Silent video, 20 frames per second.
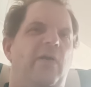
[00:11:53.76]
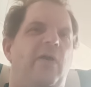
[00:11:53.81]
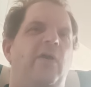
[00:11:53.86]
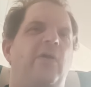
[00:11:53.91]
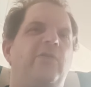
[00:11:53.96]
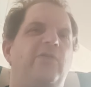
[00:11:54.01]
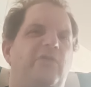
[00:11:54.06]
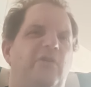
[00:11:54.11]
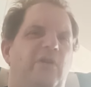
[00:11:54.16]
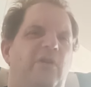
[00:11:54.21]

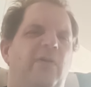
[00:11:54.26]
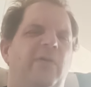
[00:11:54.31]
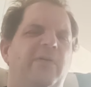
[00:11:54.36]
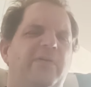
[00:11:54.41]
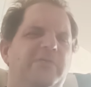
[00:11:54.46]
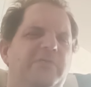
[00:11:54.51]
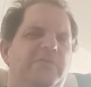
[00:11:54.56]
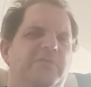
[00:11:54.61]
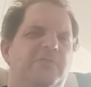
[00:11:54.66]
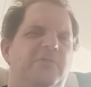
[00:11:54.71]
I
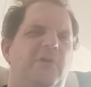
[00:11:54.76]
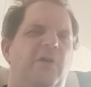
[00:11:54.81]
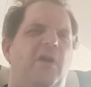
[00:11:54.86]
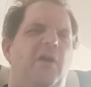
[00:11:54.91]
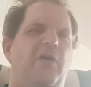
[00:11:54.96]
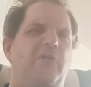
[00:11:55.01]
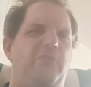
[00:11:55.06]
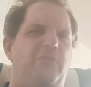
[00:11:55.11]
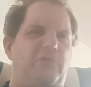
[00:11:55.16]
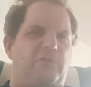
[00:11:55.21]

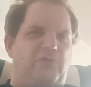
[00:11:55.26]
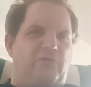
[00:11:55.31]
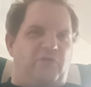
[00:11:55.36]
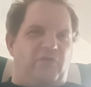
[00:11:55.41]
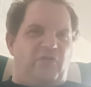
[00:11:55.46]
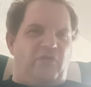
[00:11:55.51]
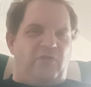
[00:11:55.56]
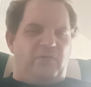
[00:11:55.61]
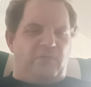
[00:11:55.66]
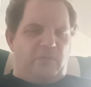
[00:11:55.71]

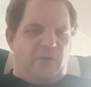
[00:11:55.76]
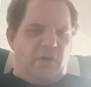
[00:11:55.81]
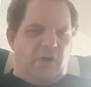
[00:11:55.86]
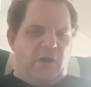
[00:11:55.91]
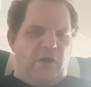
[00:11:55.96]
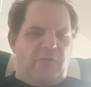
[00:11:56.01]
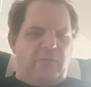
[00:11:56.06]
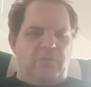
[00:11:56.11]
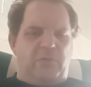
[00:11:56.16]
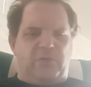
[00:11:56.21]

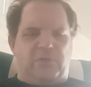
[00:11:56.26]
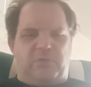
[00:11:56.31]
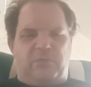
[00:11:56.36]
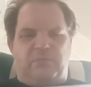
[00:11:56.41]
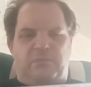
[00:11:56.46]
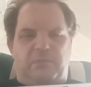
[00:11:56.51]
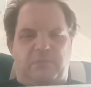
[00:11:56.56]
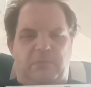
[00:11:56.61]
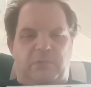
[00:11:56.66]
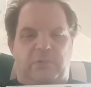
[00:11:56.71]
would
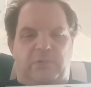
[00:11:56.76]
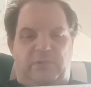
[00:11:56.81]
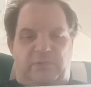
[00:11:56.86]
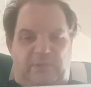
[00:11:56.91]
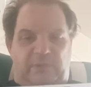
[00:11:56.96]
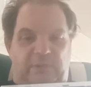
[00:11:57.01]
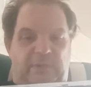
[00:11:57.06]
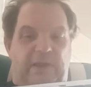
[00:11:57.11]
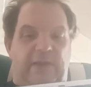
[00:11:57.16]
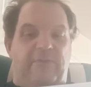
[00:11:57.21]

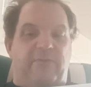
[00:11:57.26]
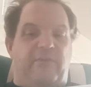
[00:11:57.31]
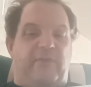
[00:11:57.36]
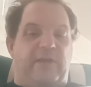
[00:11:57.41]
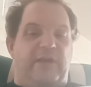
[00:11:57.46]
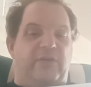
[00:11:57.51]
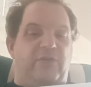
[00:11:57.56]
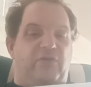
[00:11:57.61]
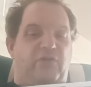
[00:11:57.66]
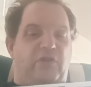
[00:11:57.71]
give
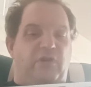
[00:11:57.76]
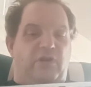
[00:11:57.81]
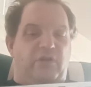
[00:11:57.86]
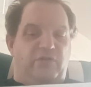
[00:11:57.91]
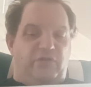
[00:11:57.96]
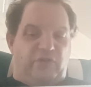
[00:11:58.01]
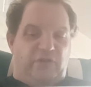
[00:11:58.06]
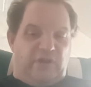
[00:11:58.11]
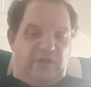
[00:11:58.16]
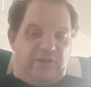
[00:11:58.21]
these
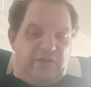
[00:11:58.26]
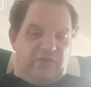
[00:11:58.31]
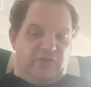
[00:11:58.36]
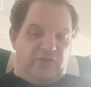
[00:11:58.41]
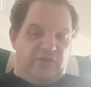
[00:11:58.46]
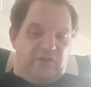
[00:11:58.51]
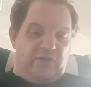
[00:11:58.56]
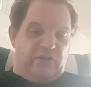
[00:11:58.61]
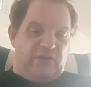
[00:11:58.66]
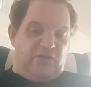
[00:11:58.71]
guys a
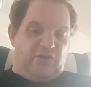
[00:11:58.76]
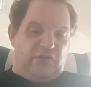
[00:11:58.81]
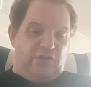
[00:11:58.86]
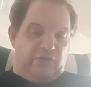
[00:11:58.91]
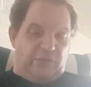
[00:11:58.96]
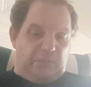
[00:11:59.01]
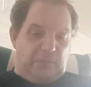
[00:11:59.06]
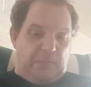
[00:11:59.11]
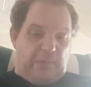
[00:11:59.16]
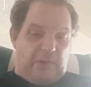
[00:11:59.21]
listen. This
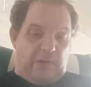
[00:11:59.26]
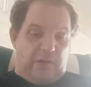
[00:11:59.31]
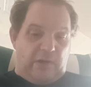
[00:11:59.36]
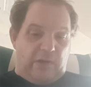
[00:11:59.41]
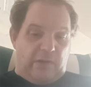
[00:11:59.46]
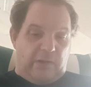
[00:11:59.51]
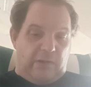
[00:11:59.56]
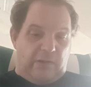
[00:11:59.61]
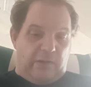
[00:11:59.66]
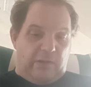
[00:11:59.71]
is
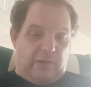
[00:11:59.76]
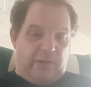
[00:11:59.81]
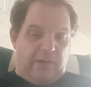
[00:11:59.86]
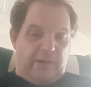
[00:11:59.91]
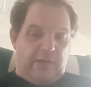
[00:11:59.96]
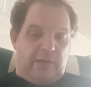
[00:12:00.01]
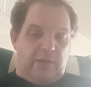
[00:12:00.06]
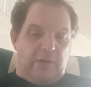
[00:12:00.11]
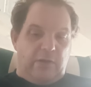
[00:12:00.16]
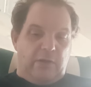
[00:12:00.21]

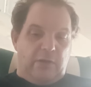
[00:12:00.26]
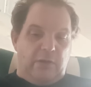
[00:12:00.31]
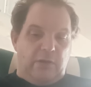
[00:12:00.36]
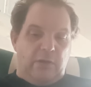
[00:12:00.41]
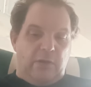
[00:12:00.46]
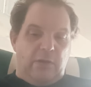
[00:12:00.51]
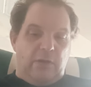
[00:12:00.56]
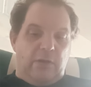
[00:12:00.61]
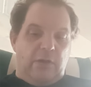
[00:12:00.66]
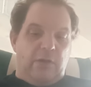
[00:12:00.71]
by
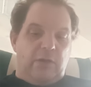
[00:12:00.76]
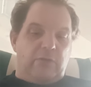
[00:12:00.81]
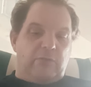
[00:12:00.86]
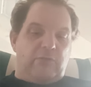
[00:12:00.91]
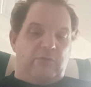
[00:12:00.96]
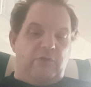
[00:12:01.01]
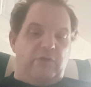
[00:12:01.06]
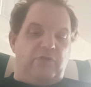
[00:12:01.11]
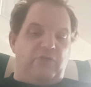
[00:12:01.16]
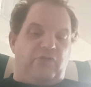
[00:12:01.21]

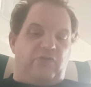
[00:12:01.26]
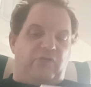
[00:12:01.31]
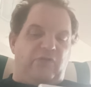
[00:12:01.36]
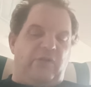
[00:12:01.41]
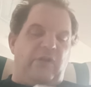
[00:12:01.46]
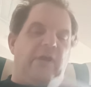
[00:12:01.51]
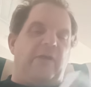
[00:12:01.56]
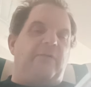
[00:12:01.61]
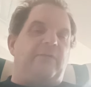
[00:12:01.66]
Cruz